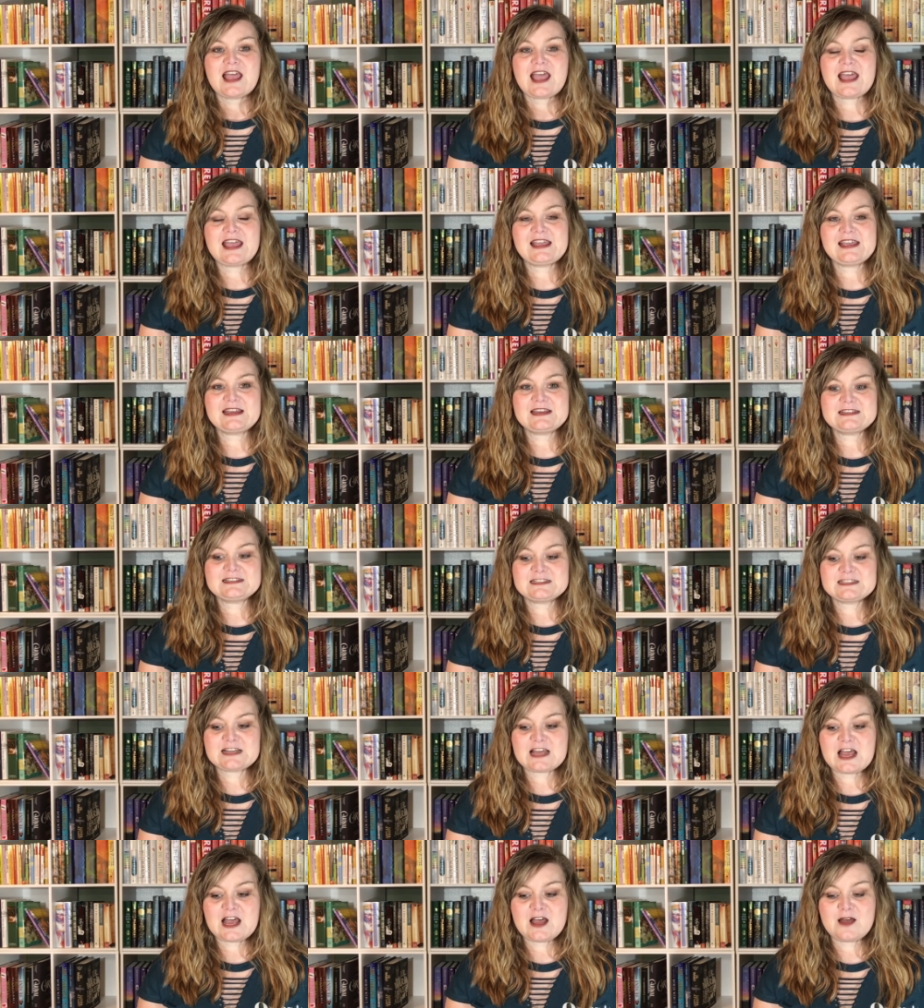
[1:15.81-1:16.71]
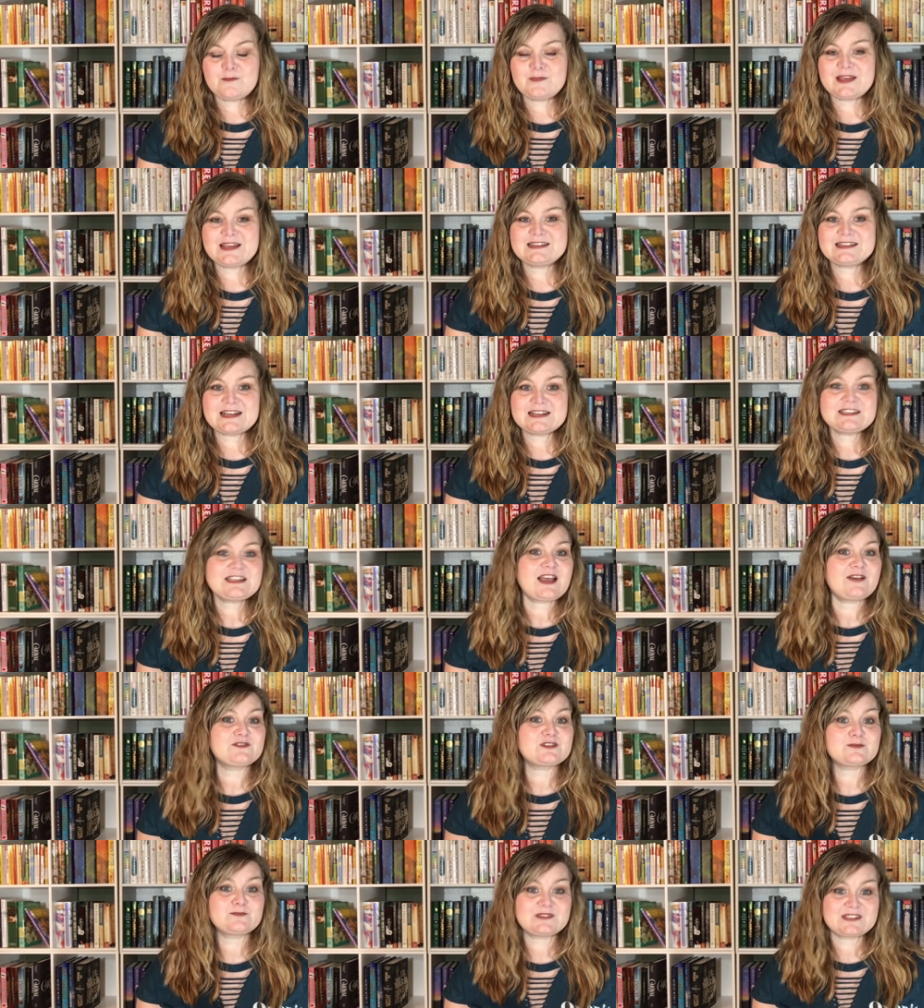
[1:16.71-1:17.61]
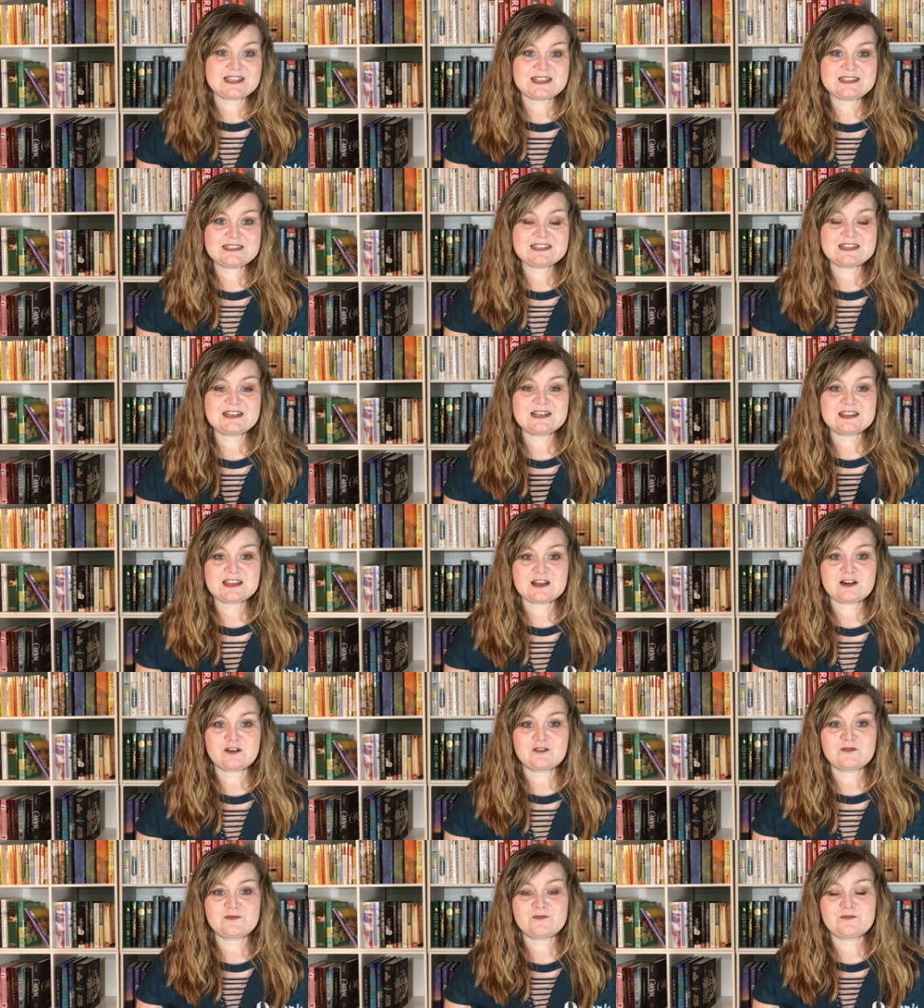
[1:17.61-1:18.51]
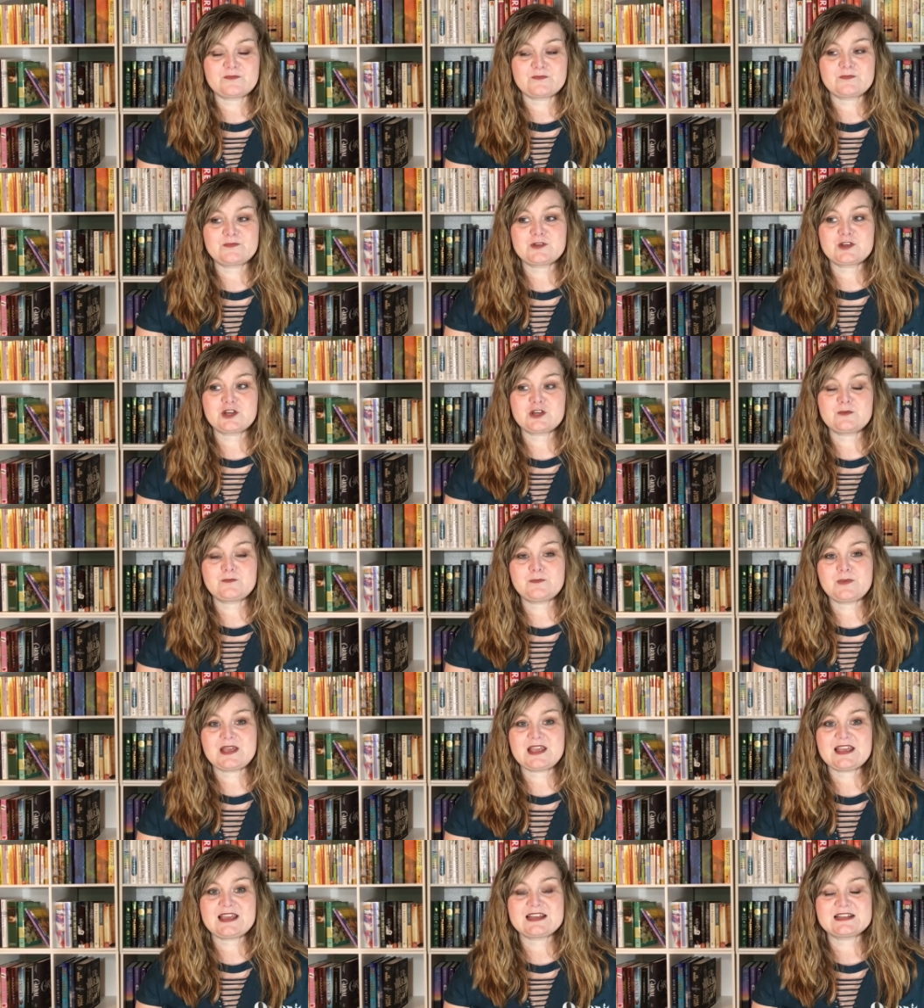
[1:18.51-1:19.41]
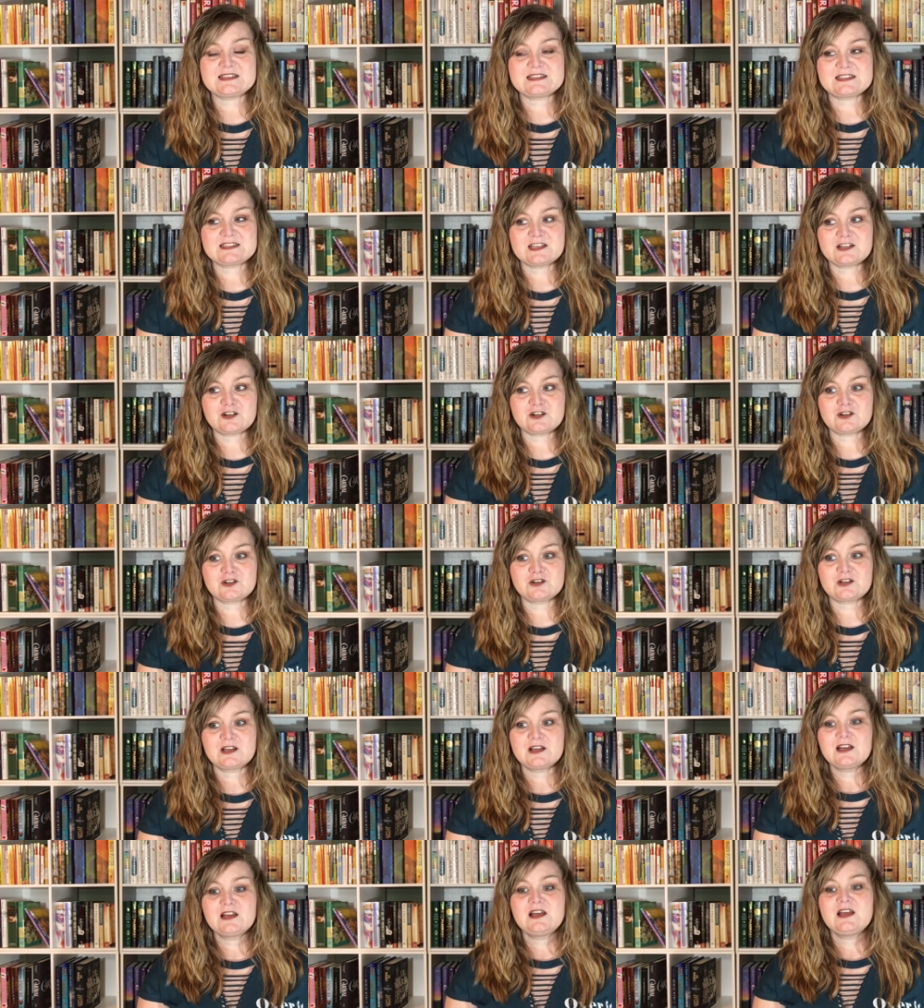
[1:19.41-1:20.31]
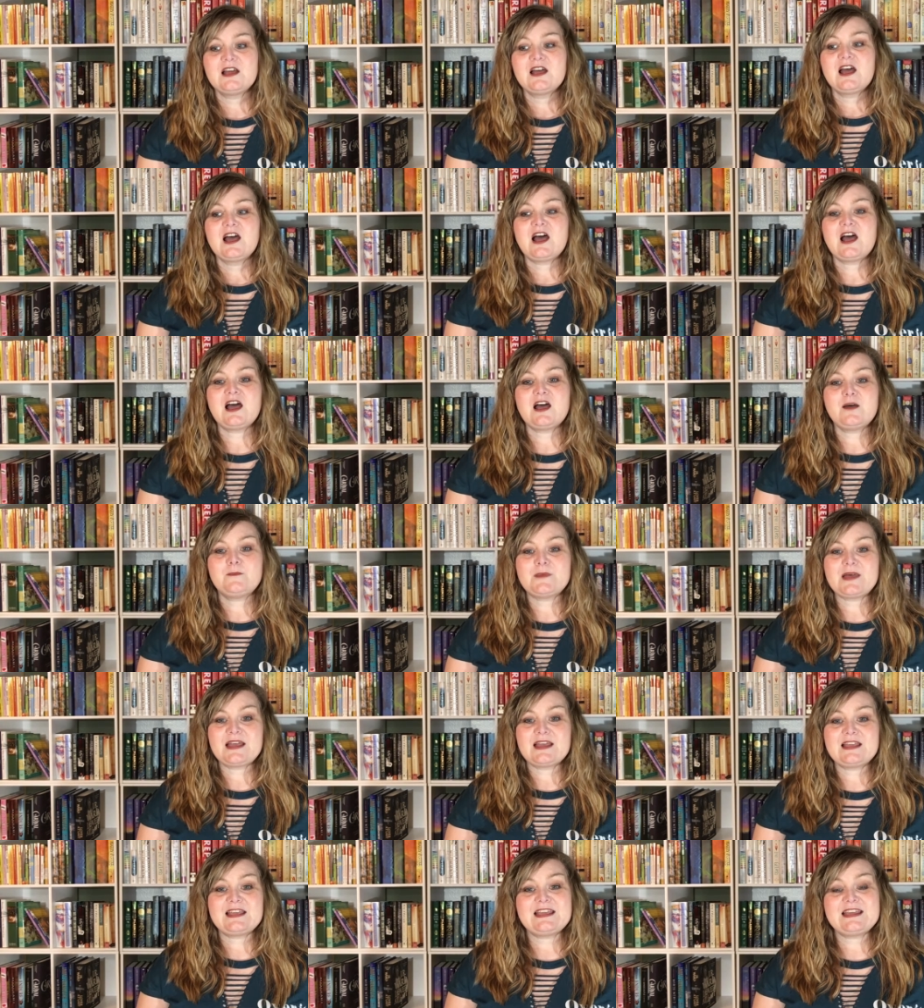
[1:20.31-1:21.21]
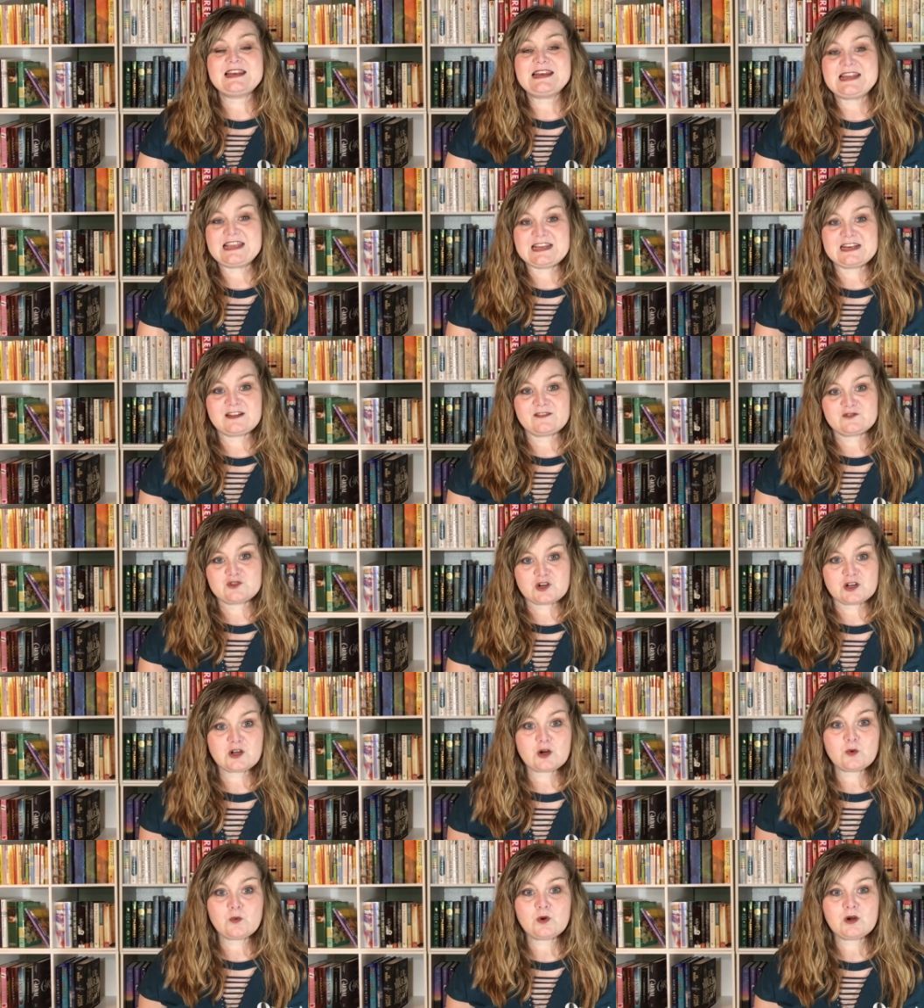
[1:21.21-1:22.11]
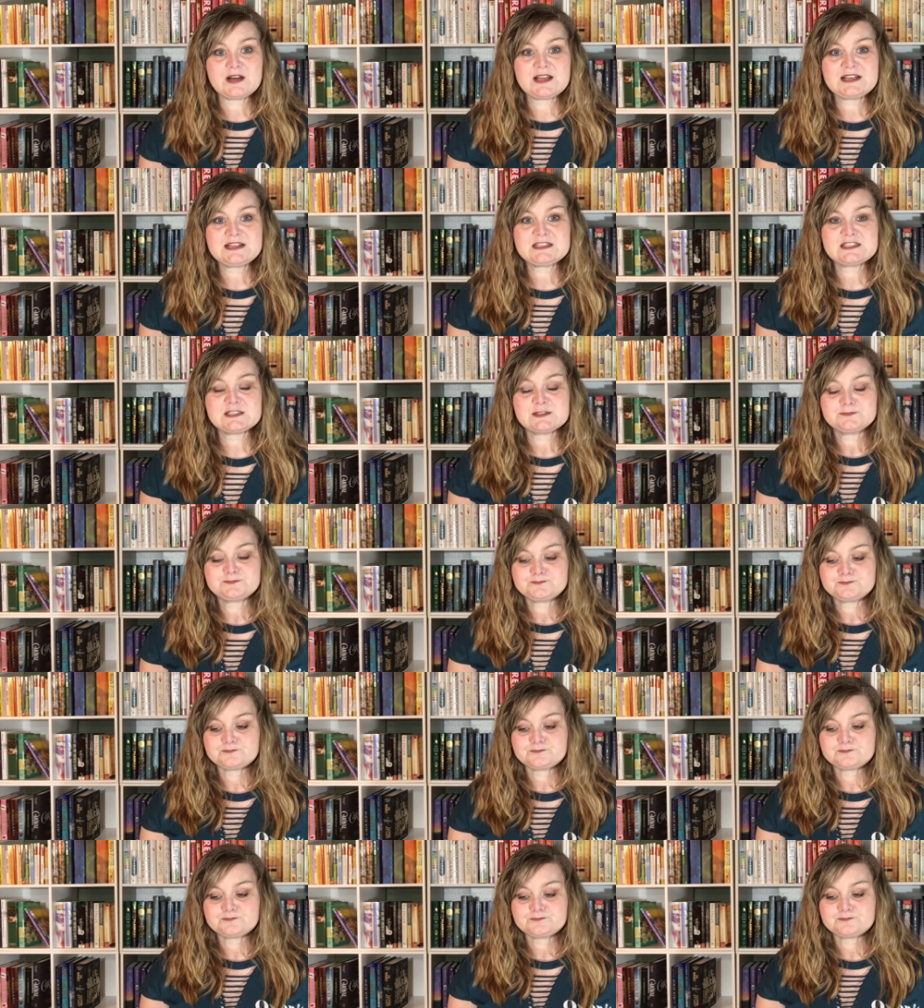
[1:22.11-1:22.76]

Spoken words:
and it does have some scenes in it that could be considered in need of trigger warnings.